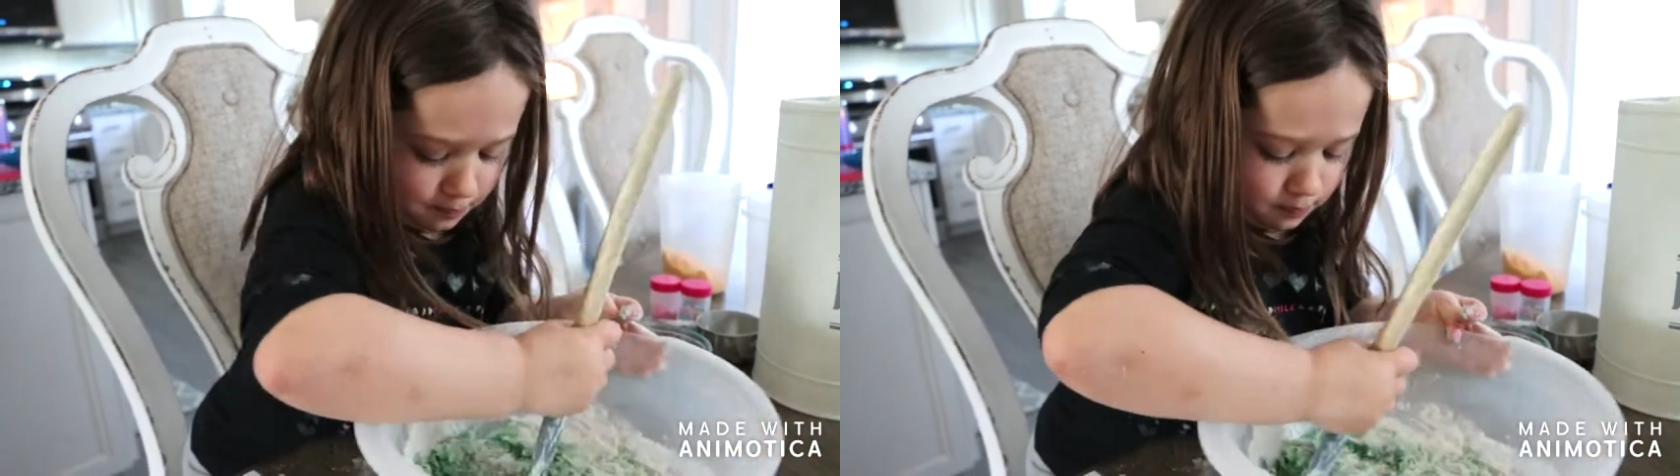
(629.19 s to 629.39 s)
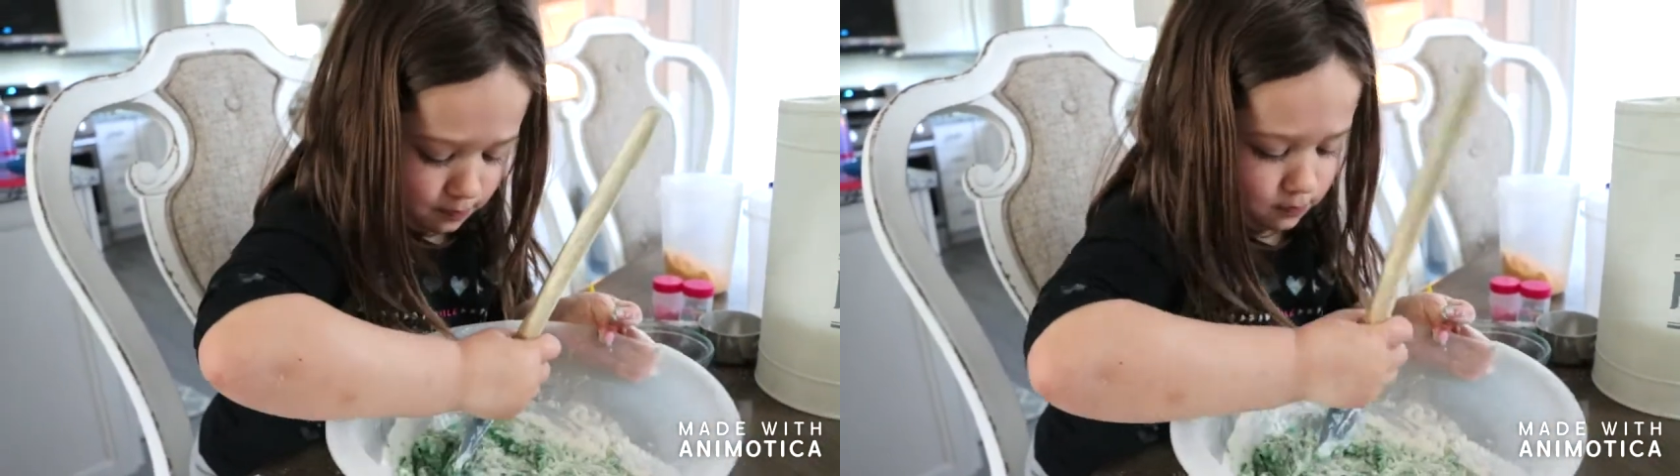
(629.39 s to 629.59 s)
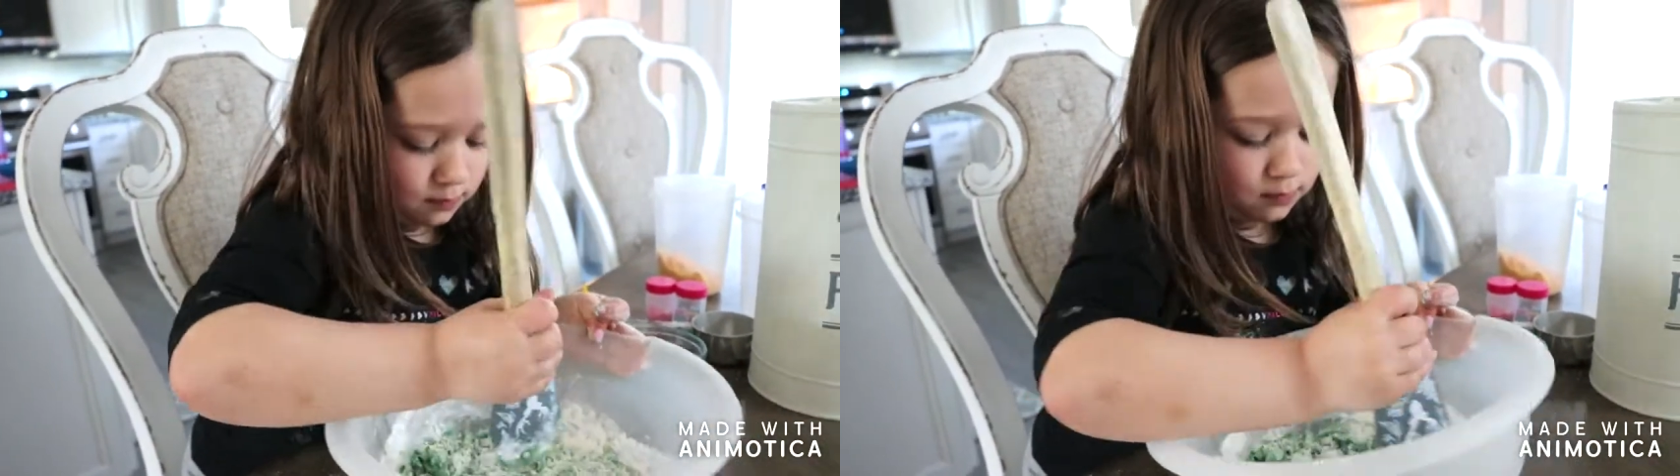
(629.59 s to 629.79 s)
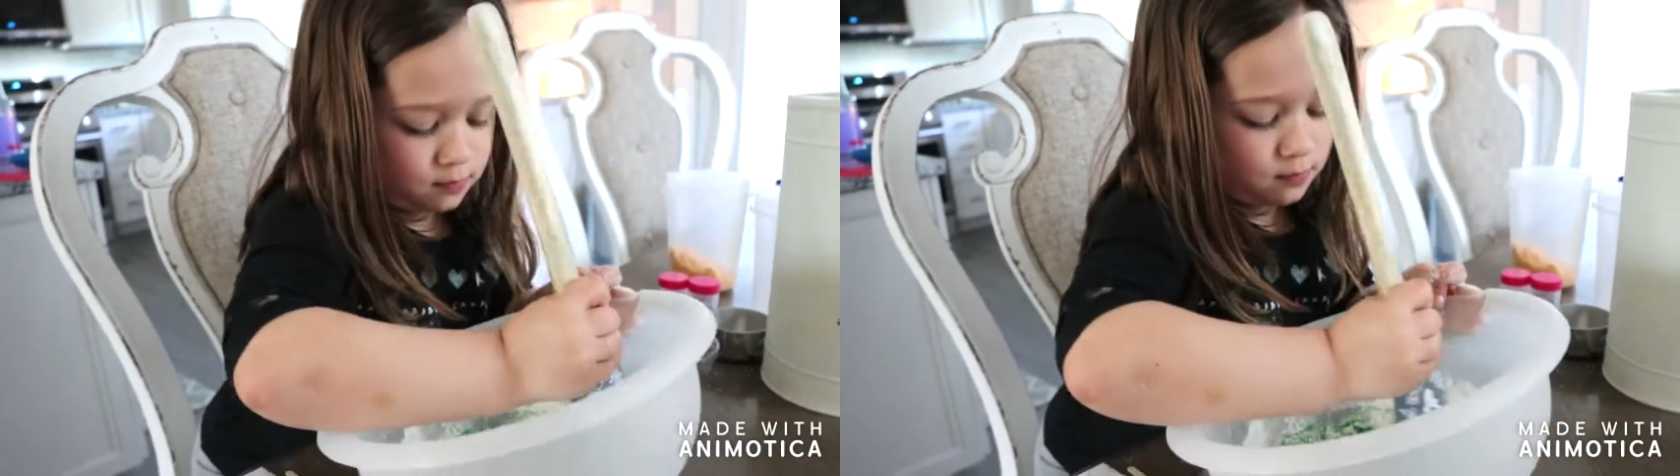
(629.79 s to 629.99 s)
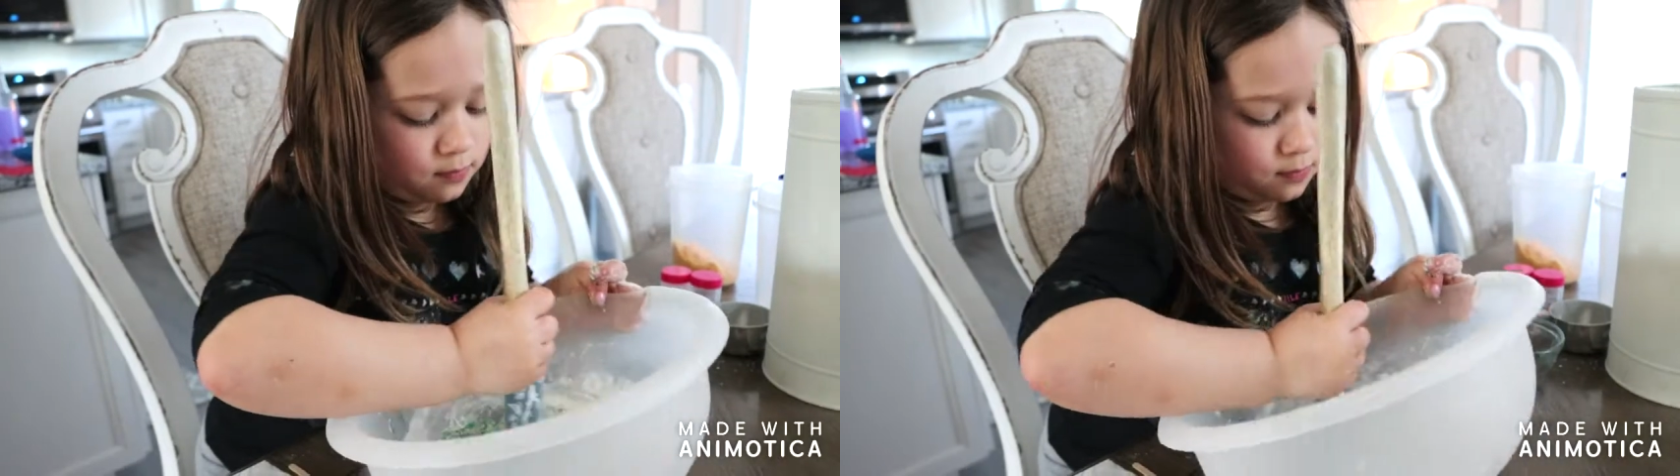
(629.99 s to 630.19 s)
I'm
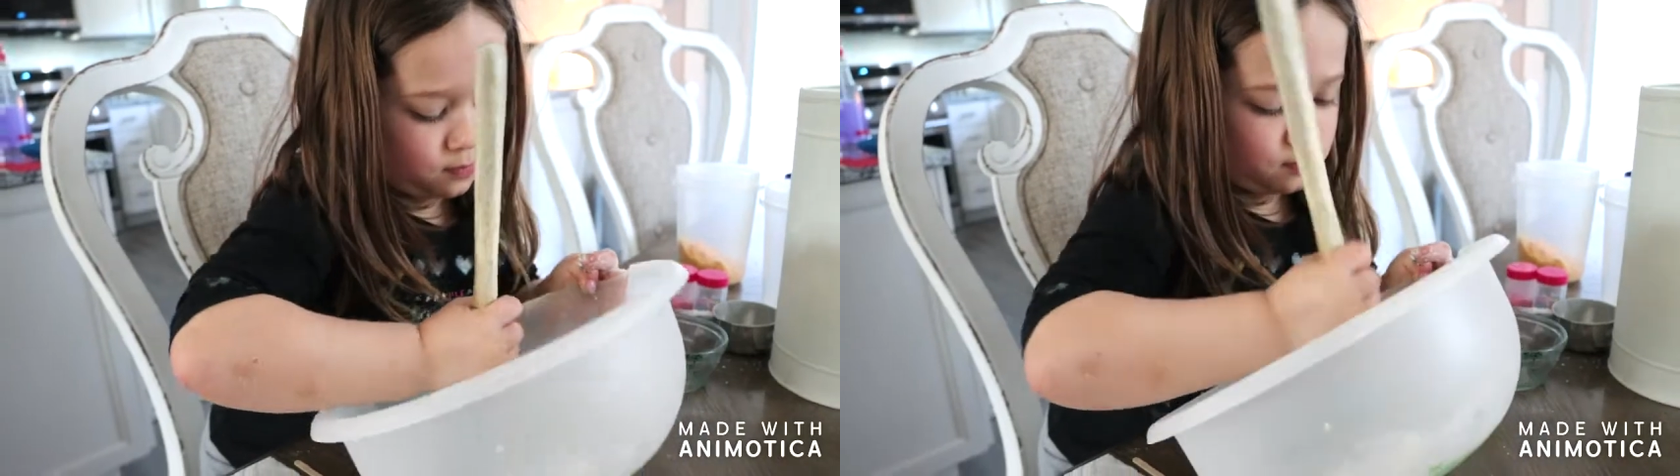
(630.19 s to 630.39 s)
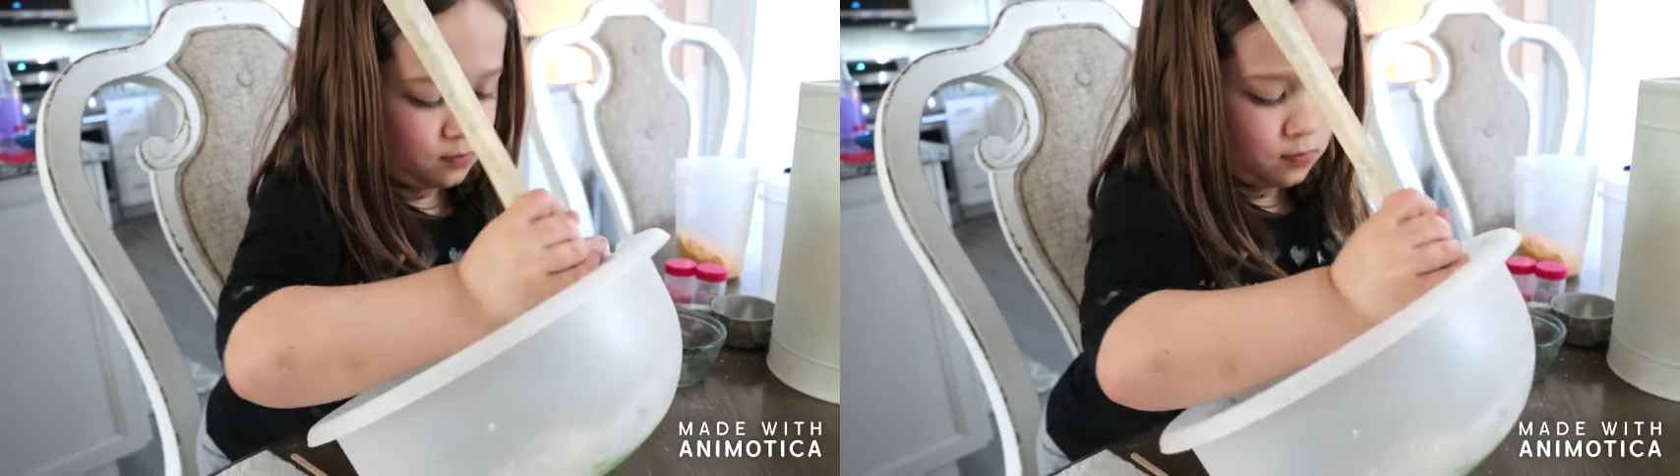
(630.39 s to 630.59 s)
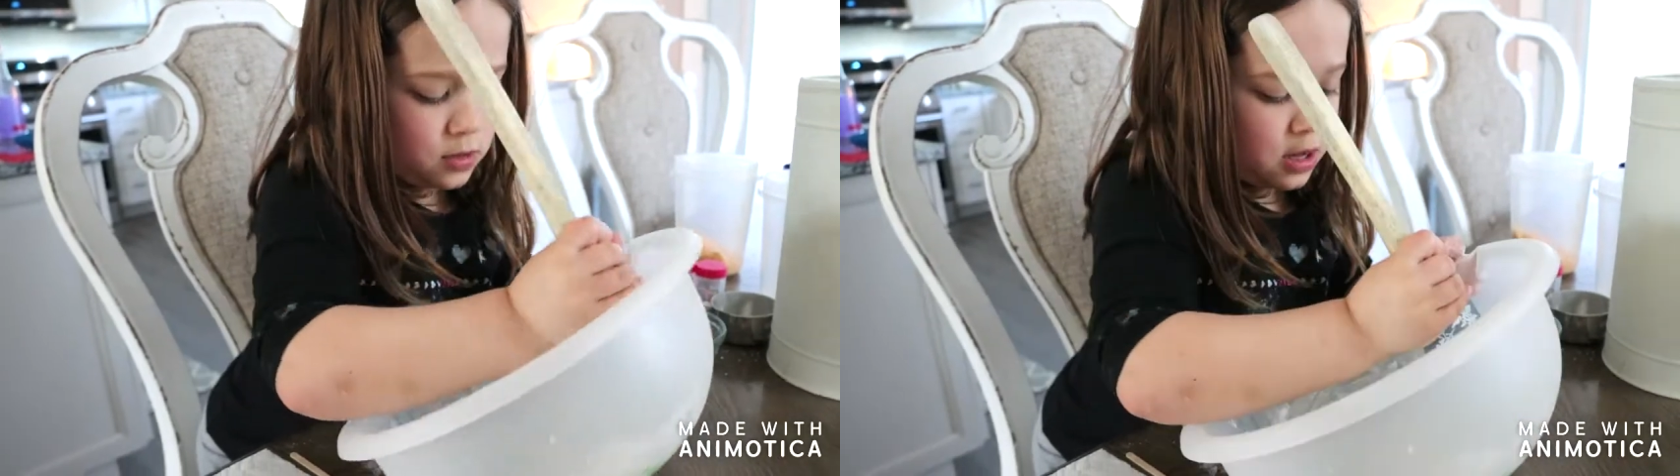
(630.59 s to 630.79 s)
super strong.